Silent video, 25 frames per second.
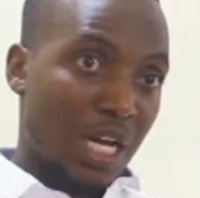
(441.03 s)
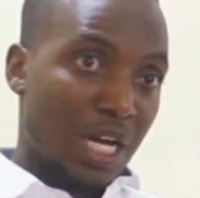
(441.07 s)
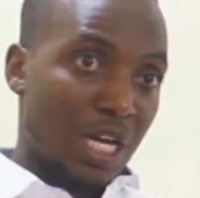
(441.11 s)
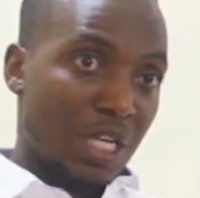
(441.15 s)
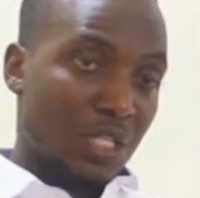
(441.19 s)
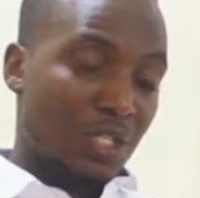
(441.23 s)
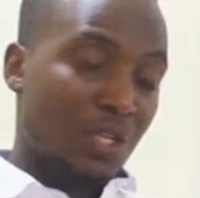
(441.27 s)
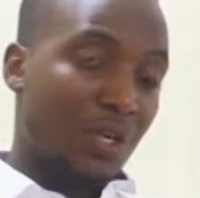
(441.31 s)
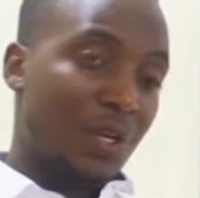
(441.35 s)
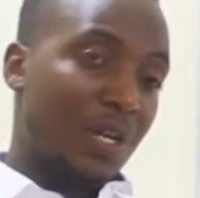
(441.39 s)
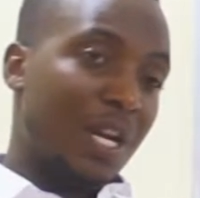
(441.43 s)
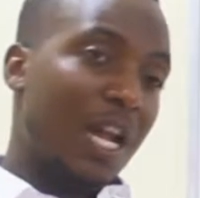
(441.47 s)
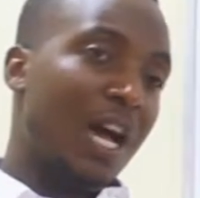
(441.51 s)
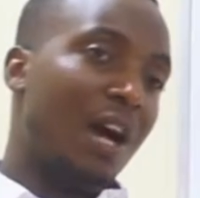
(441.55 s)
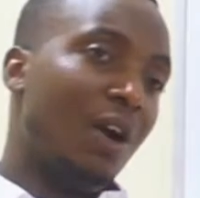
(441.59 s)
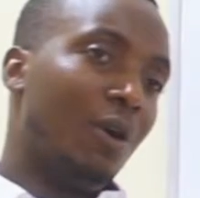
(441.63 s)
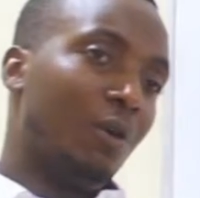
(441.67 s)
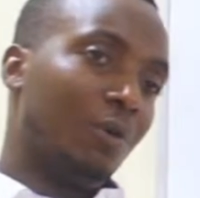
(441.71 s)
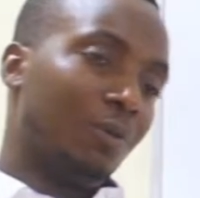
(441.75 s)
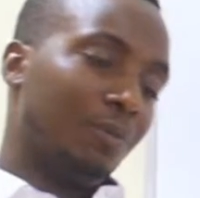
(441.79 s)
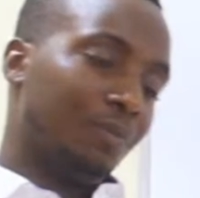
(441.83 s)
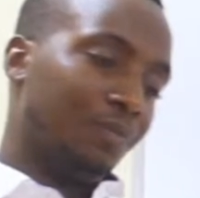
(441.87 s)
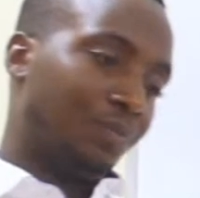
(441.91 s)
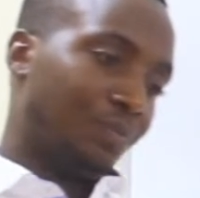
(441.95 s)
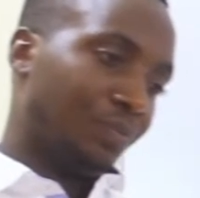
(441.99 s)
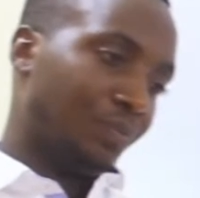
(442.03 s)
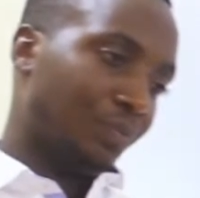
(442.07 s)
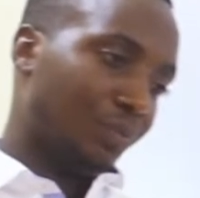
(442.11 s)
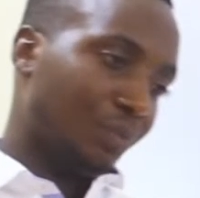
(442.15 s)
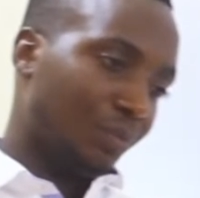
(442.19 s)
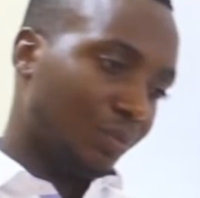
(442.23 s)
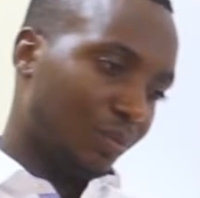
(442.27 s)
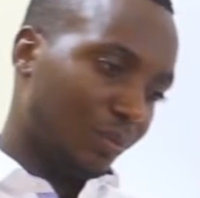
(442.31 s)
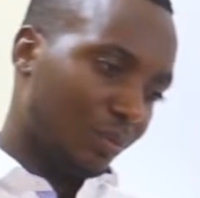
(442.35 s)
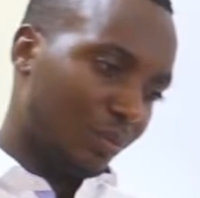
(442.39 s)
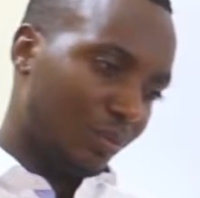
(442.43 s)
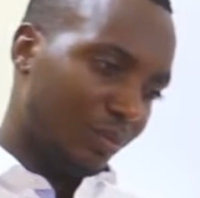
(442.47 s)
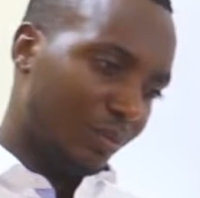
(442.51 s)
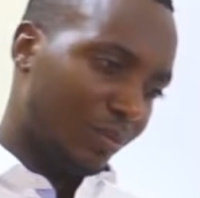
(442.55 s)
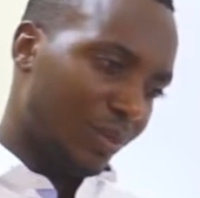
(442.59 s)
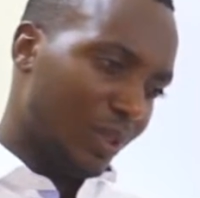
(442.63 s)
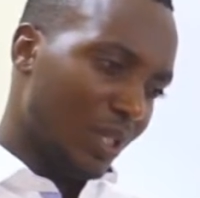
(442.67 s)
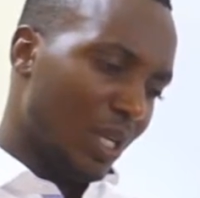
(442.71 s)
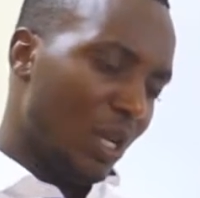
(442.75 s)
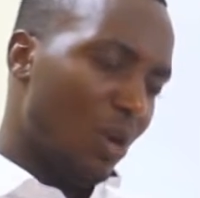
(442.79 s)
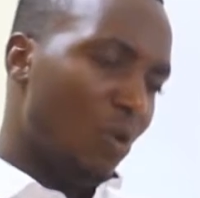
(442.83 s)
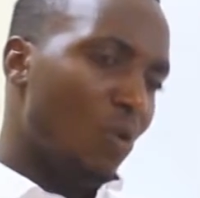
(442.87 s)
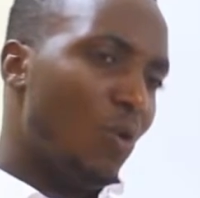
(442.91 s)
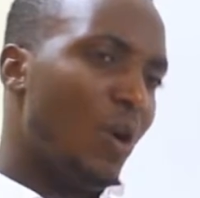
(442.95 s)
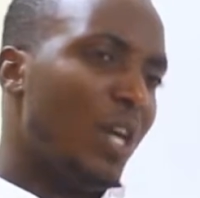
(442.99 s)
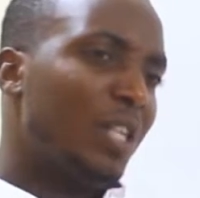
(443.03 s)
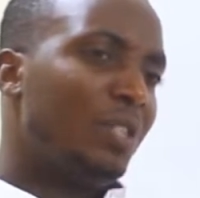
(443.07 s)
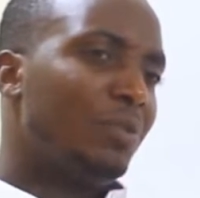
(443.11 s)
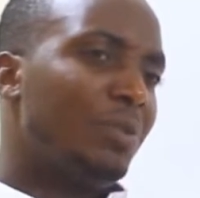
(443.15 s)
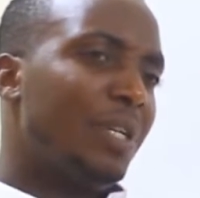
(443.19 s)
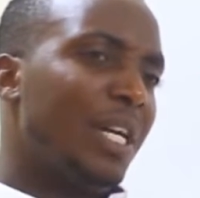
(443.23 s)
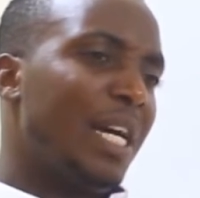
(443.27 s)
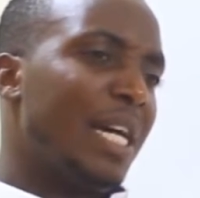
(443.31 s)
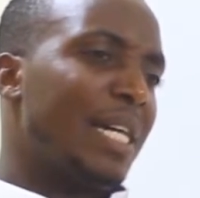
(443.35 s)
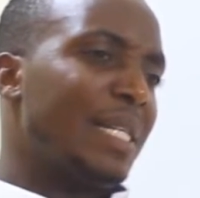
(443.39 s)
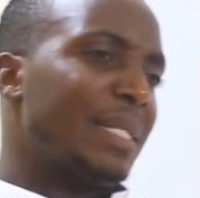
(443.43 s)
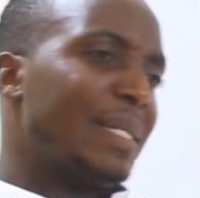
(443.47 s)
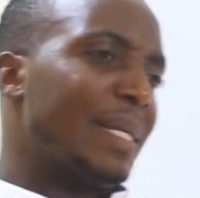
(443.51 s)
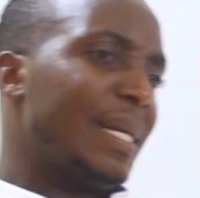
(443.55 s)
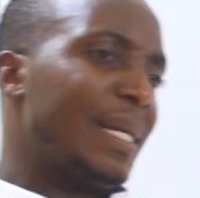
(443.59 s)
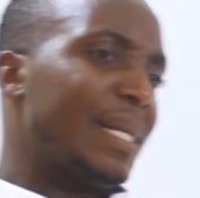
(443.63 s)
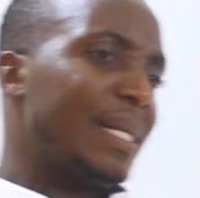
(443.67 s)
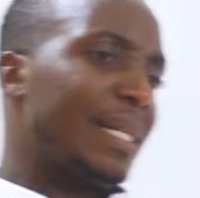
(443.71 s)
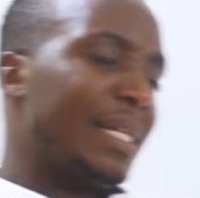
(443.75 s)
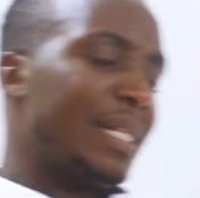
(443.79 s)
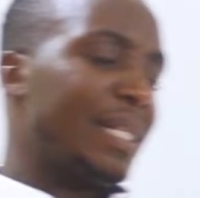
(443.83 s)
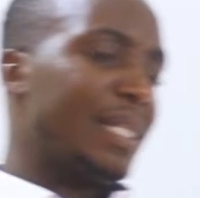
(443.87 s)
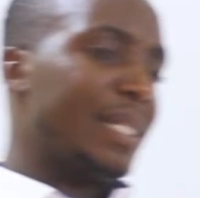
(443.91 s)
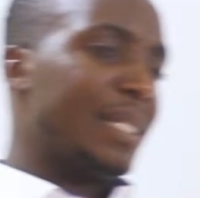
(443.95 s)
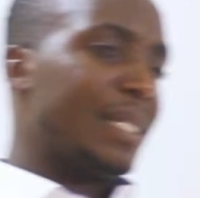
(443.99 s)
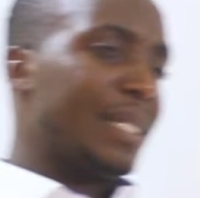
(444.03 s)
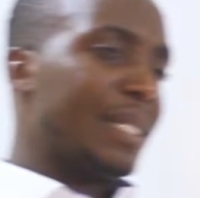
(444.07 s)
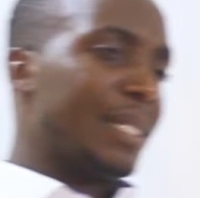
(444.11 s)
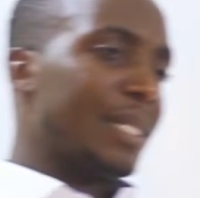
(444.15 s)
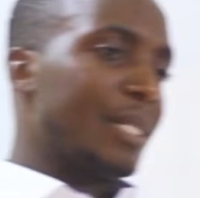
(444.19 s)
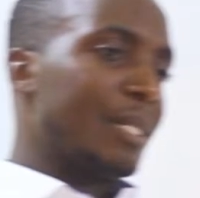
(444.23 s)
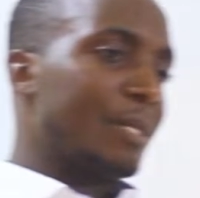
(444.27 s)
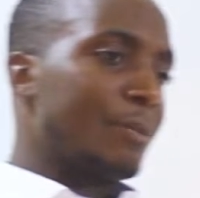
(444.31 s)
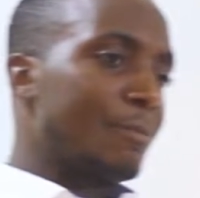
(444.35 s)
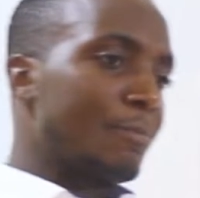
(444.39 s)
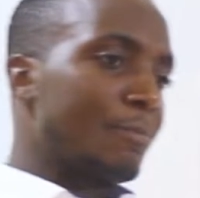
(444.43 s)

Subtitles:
So now, what we are saying is,